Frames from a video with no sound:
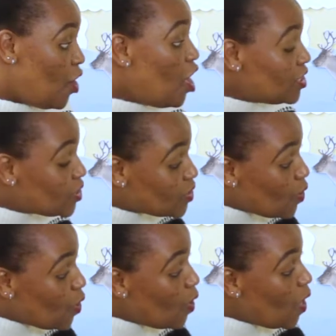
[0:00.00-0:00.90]

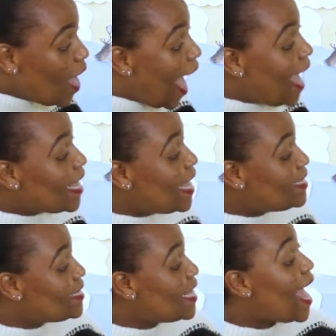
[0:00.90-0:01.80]
Also, I
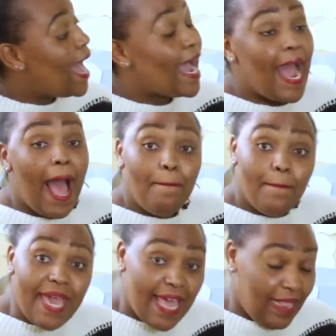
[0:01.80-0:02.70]
can see a
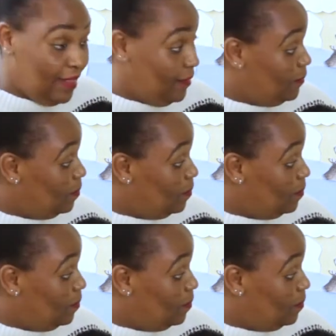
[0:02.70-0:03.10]
camel.